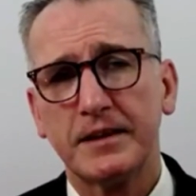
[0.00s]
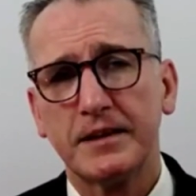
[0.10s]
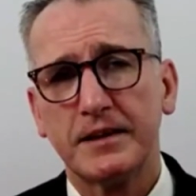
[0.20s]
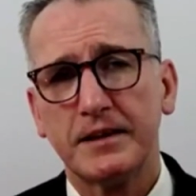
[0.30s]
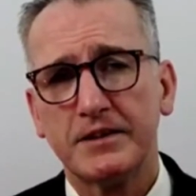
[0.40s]

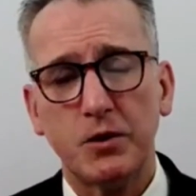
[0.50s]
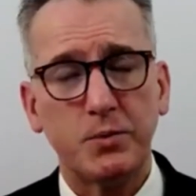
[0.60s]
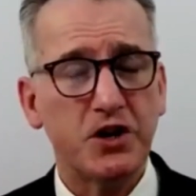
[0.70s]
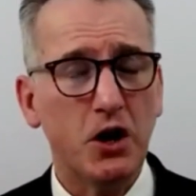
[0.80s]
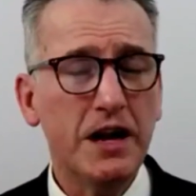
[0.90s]
So if we
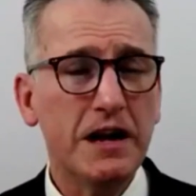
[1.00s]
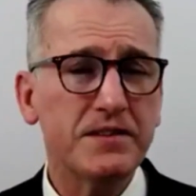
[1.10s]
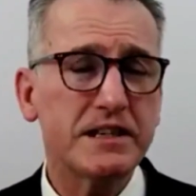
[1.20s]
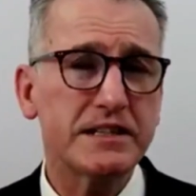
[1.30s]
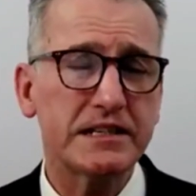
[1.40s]
don't have these
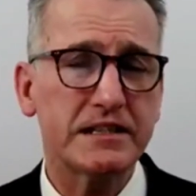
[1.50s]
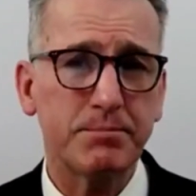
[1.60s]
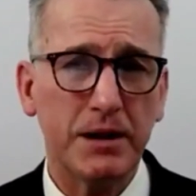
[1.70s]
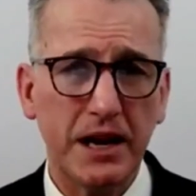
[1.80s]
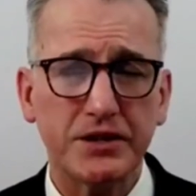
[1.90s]
things in
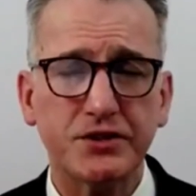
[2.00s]
place,